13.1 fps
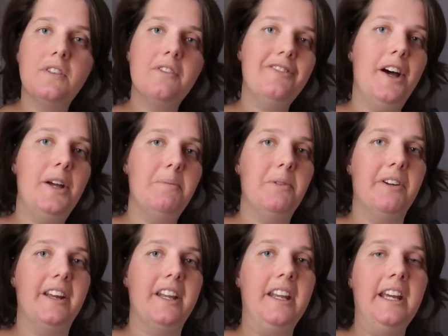the fibre
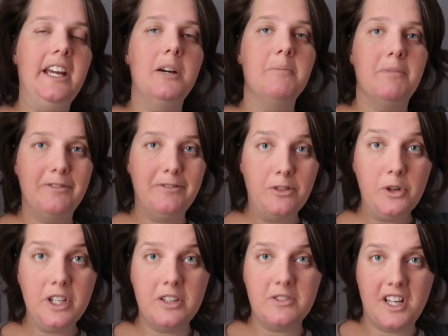in
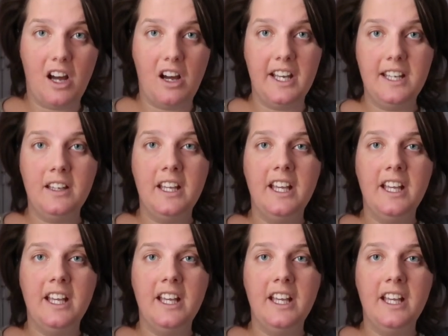before you dye,